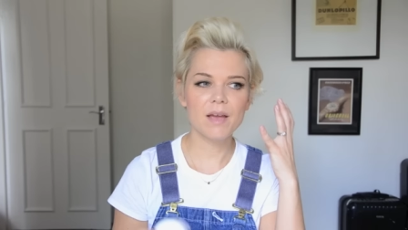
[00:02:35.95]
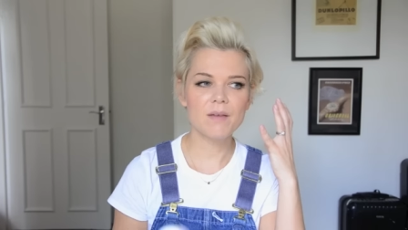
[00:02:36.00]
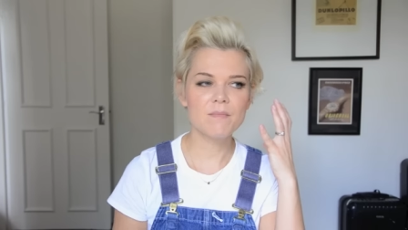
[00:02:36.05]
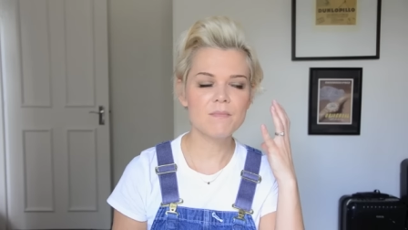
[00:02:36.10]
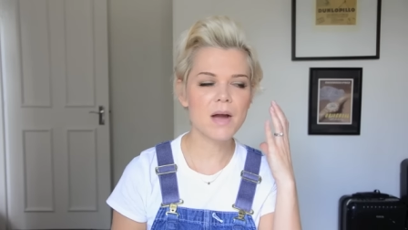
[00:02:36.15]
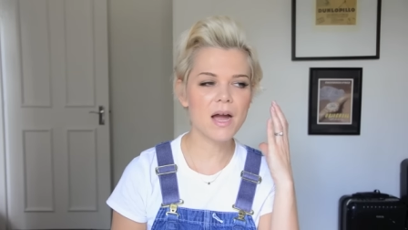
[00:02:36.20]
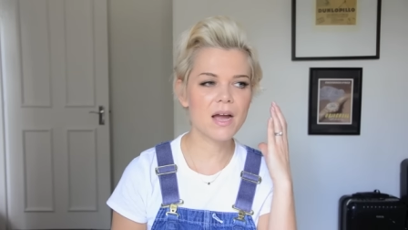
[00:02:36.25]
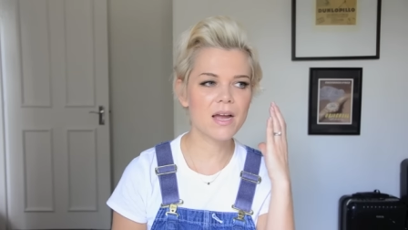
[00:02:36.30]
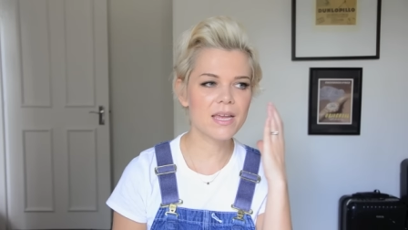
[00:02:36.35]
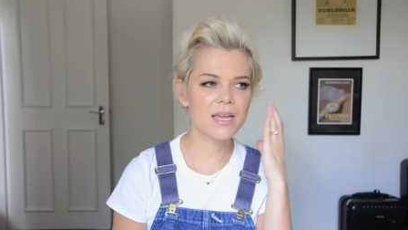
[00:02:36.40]

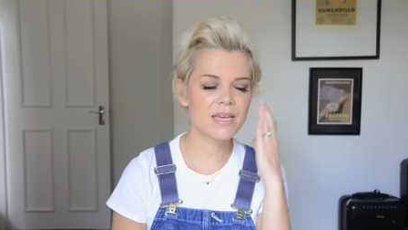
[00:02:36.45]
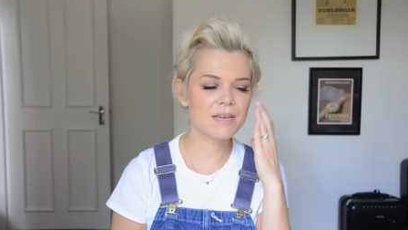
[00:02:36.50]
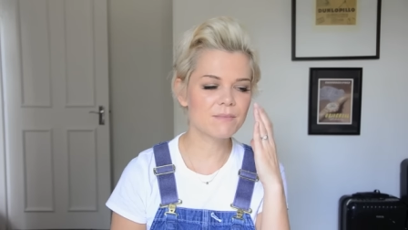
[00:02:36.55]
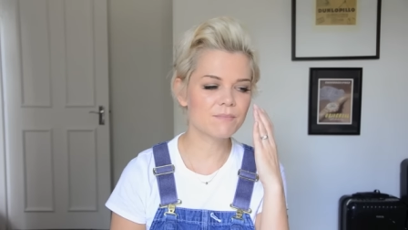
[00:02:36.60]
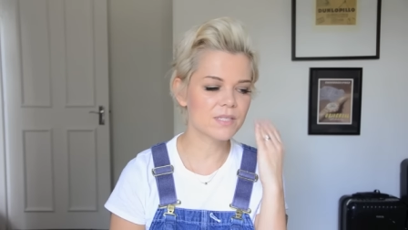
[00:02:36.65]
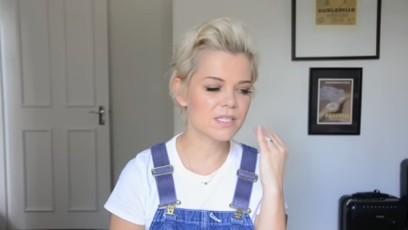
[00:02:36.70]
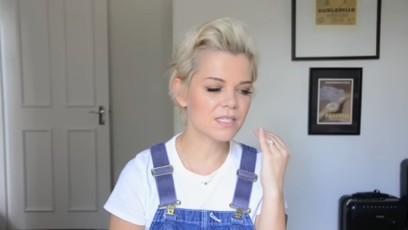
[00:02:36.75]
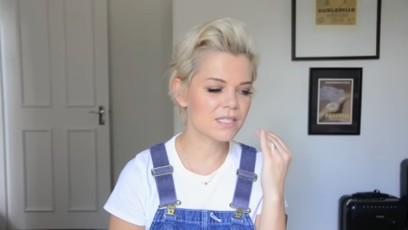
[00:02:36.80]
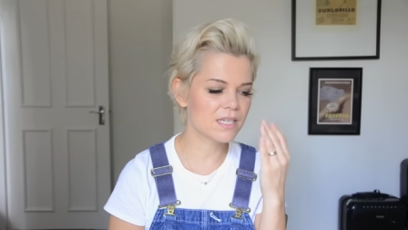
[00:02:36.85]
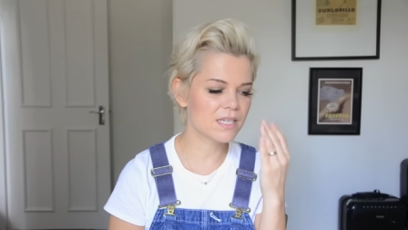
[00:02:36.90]
My
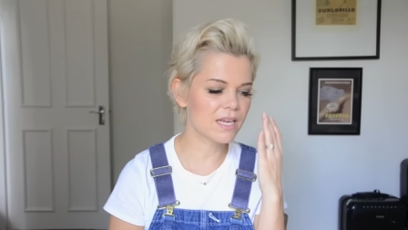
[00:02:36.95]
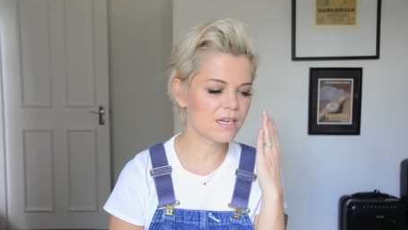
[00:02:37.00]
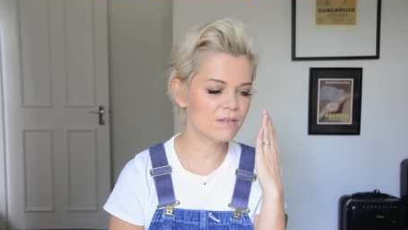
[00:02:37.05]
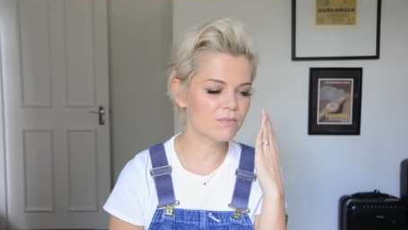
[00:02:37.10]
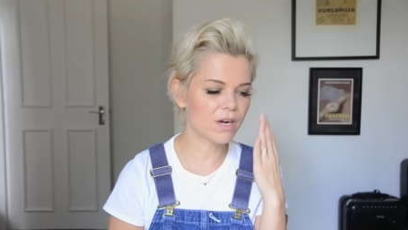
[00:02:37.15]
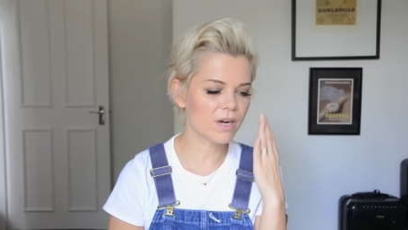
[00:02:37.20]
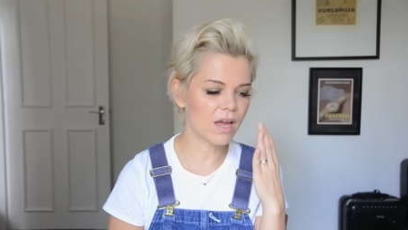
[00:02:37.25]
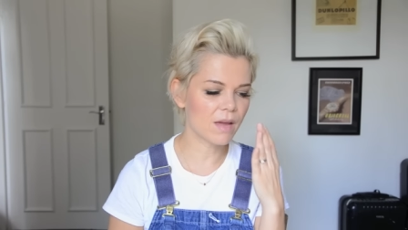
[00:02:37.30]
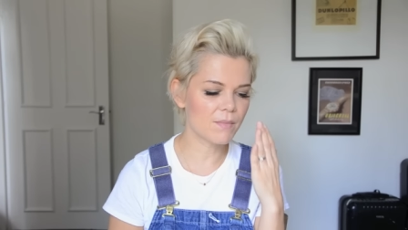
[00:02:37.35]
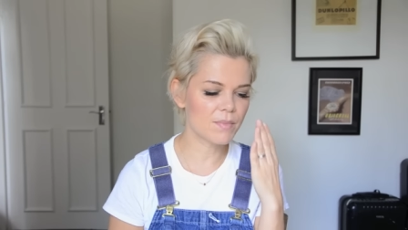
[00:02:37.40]
skin,
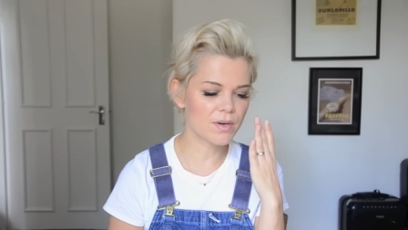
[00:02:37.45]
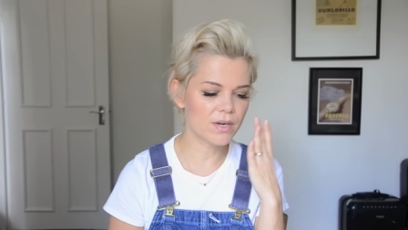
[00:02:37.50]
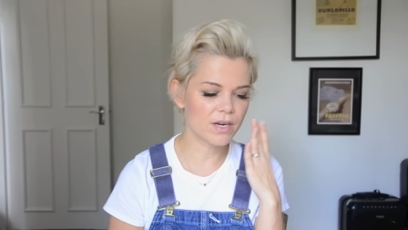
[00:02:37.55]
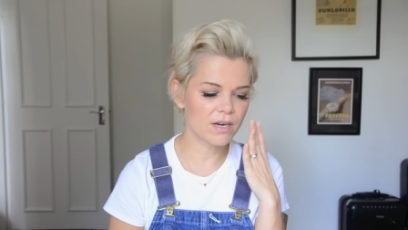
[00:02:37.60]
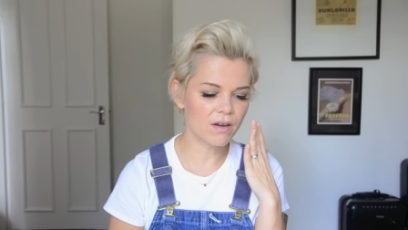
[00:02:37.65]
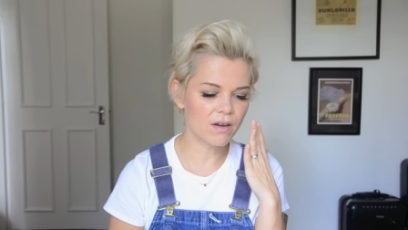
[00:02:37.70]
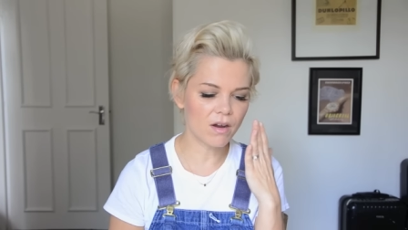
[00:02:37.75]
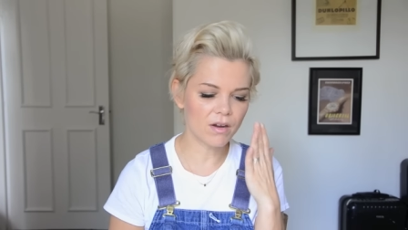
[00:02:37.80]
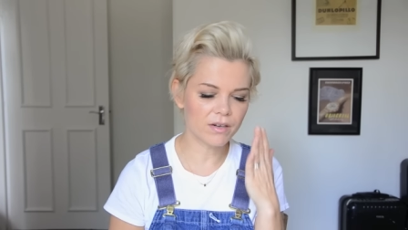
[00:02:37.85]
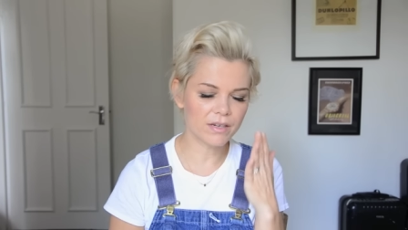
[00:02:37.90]
when I put
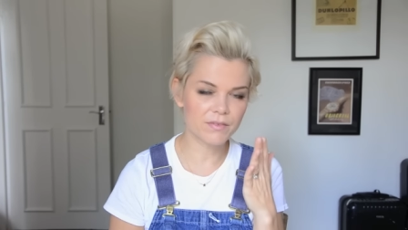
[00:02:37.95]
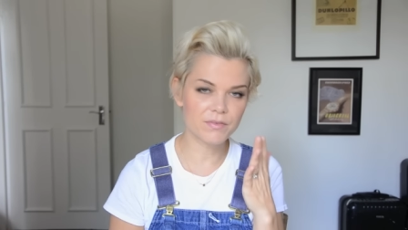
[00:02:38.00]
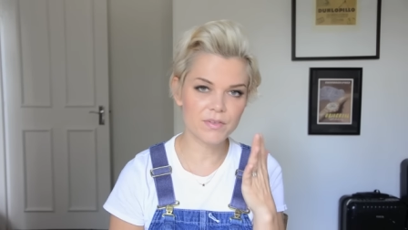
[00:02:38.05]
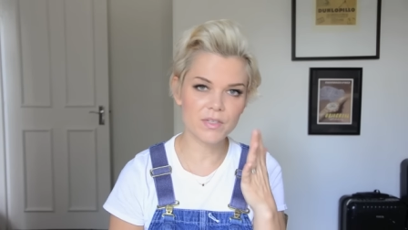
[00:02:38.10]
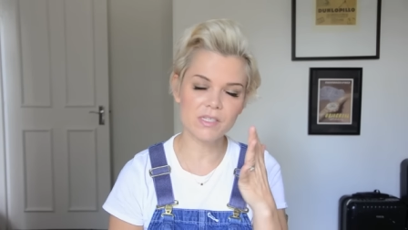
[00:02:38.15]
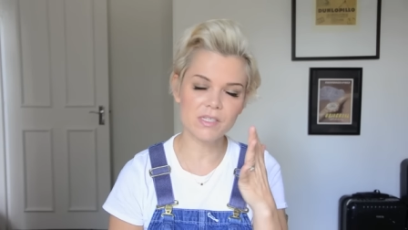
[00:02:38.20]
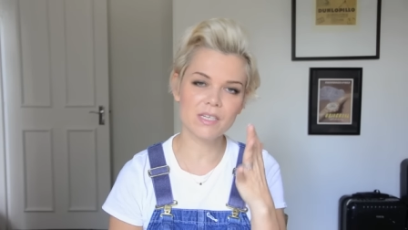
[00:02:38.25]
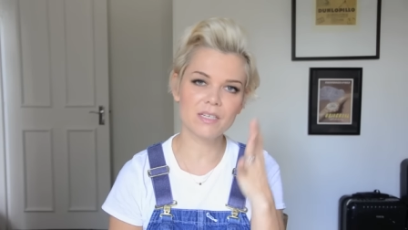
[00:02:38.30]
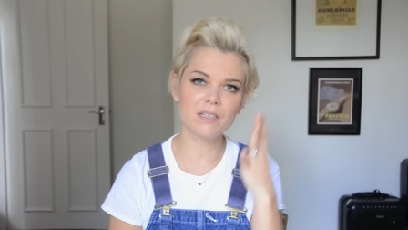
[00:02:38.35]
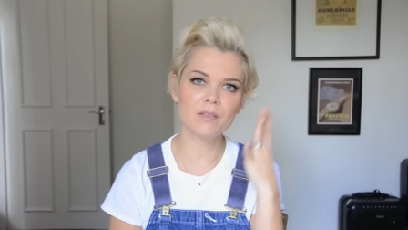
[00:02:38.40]
it on, it
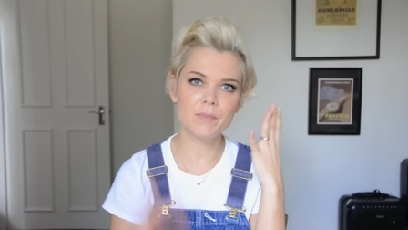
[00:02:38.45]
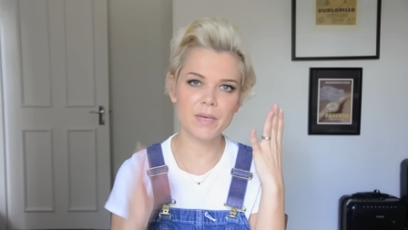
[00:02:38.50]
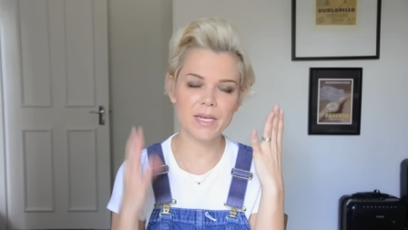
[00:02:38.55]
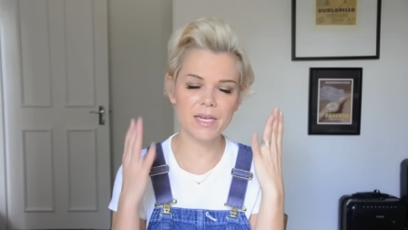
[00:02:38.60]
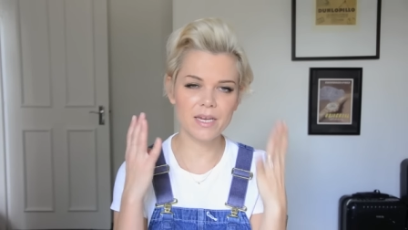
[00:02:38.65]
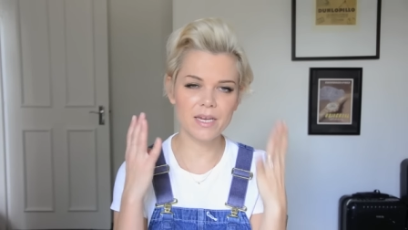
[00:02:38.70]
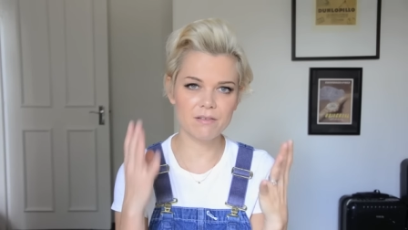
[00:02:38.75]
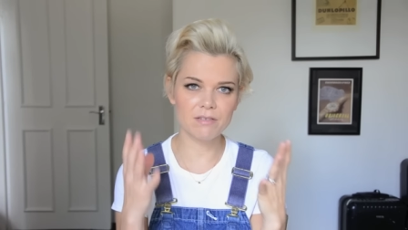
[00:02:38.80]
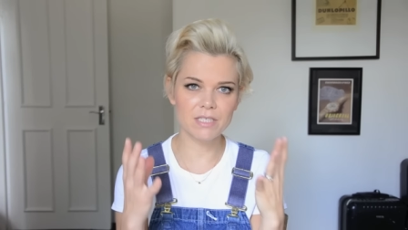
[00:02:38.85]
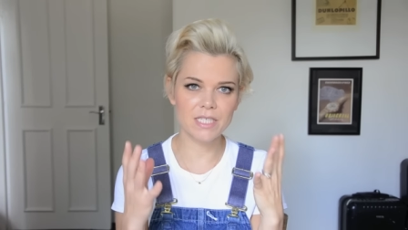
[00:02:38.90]
feels a little bit
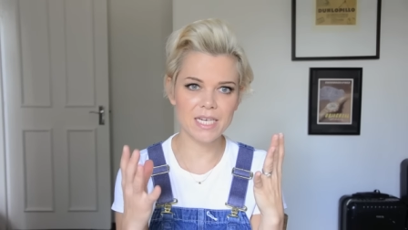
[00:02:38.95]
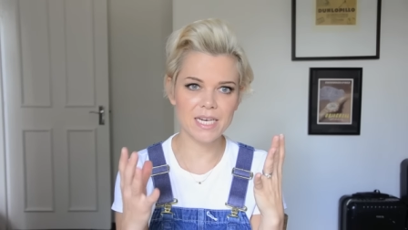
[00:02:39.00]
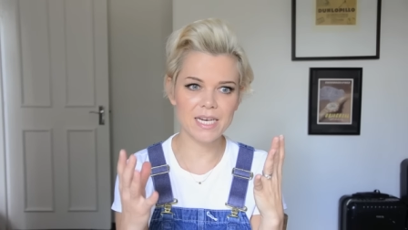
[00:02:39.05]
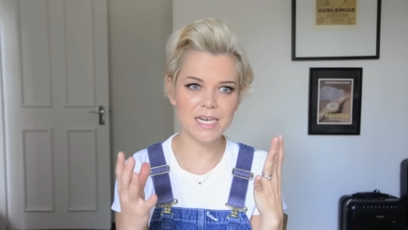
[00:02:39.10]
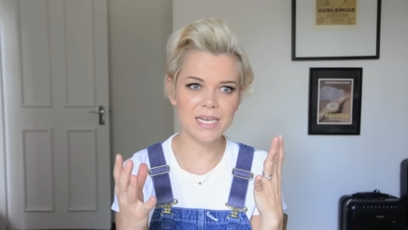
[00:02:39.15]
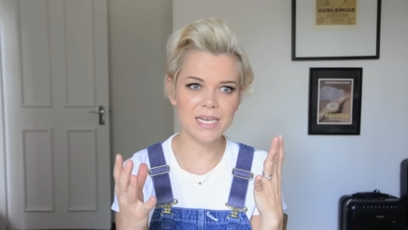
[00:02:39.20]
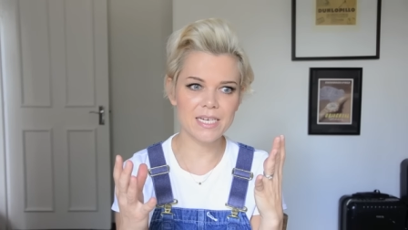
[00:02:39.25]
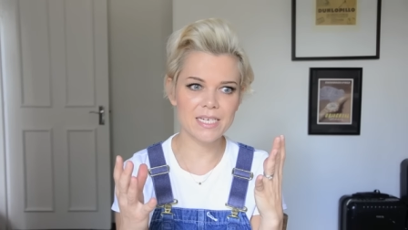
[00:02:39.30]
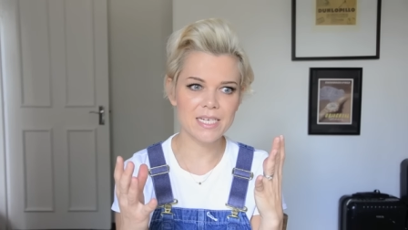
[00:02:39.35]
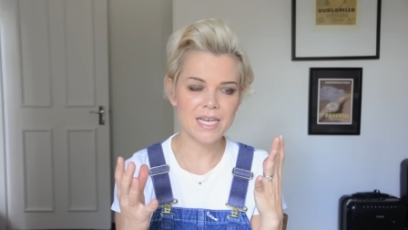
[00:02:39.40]

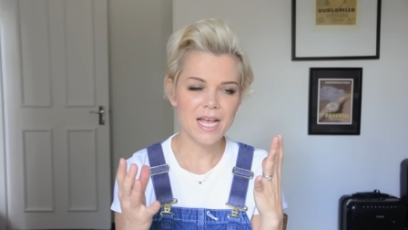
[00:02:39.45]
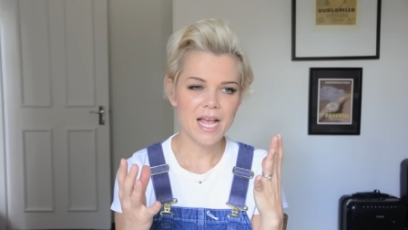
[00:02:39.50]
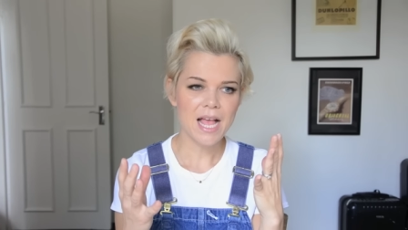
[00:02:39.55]
irritated.